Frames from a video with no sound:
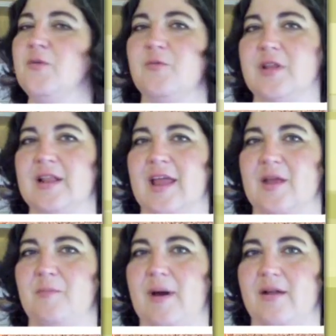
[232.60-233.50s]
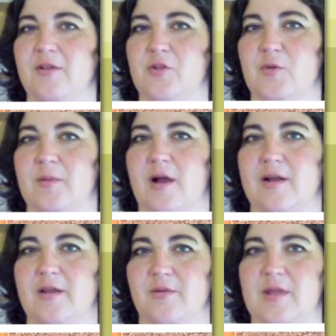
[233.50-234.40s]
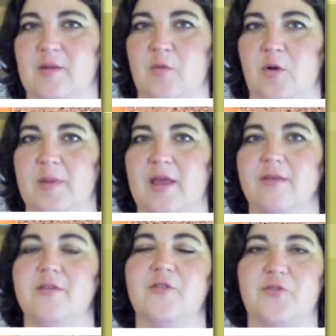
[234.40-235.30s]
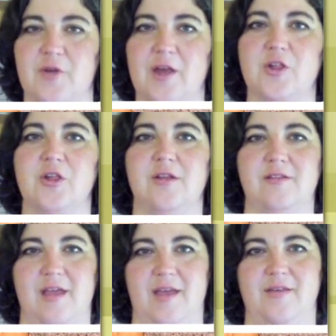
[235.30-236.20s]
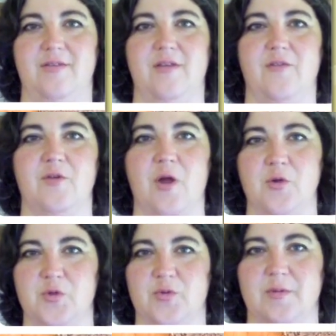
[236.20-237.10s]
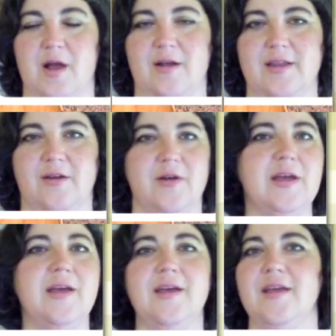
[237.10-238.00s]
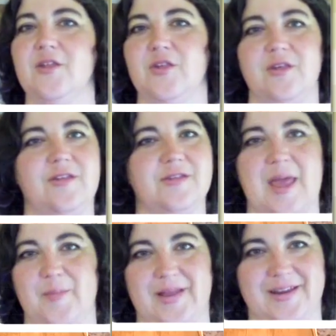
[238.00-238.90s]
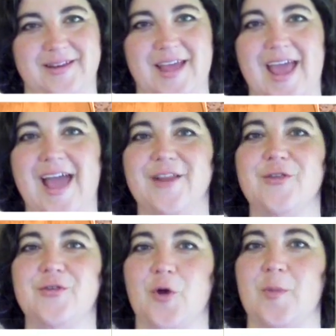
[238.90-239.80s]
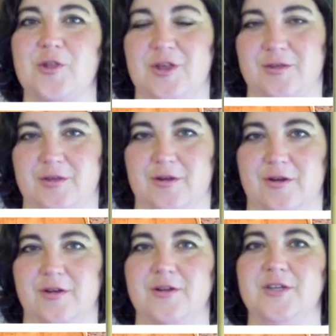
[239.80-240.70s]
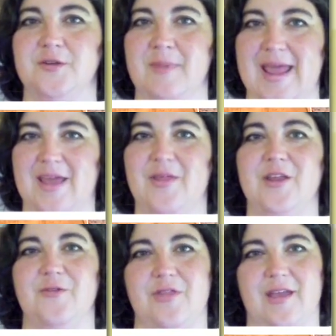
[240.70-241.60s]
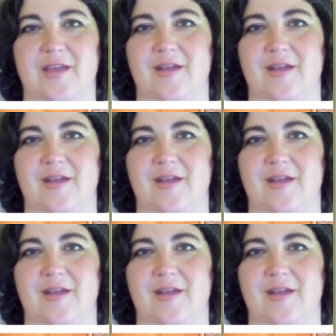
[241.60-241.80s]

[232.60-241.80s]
don't really like bottled shrimp cocktails anymore because the fresh taste of your own shrimp cocktail, you just can't beat it. And it's so much easier to make than you think.